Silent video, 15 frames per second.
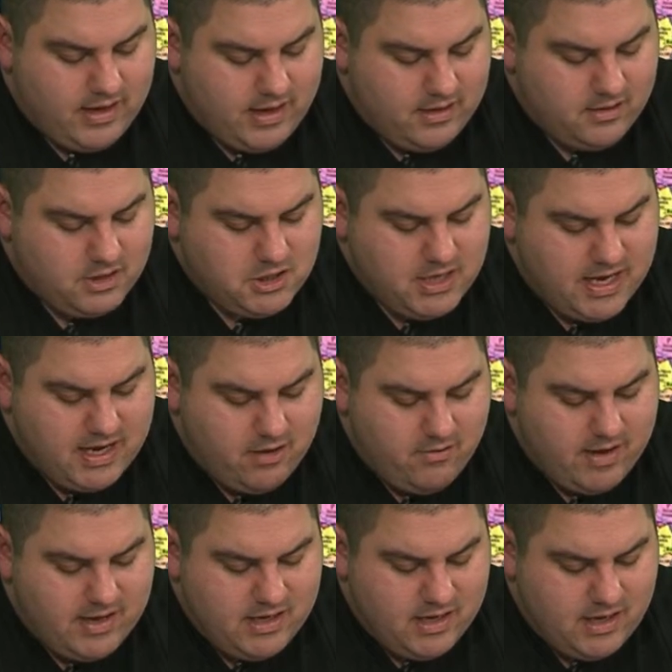and Shadow
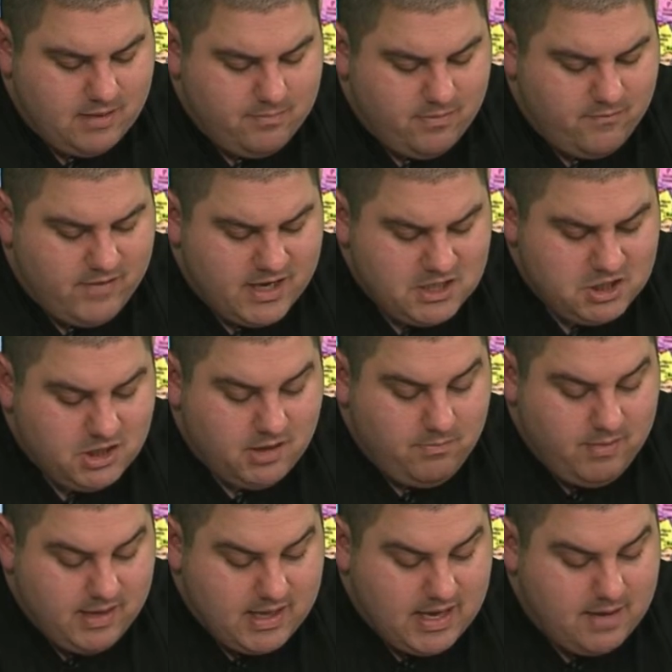ended up eventually
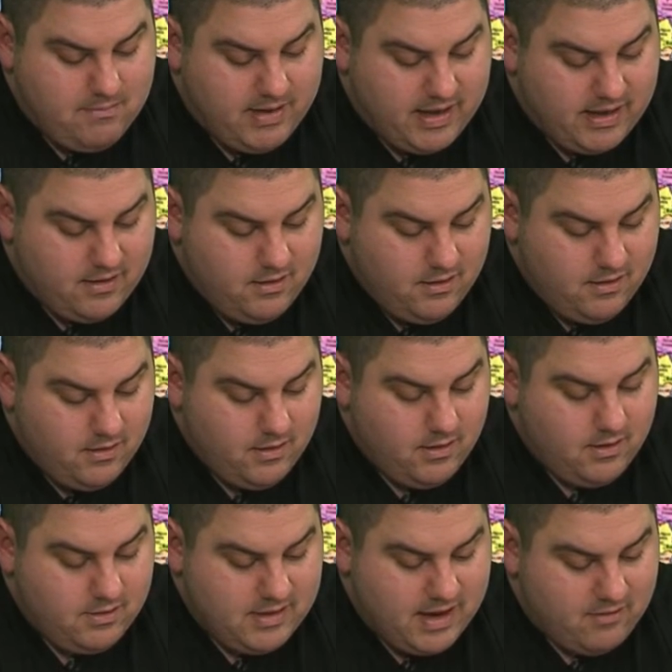becoming
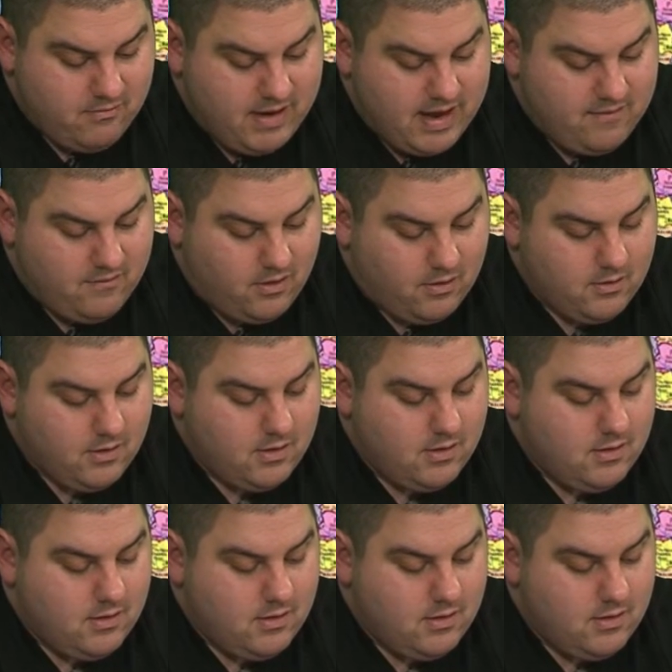that rival.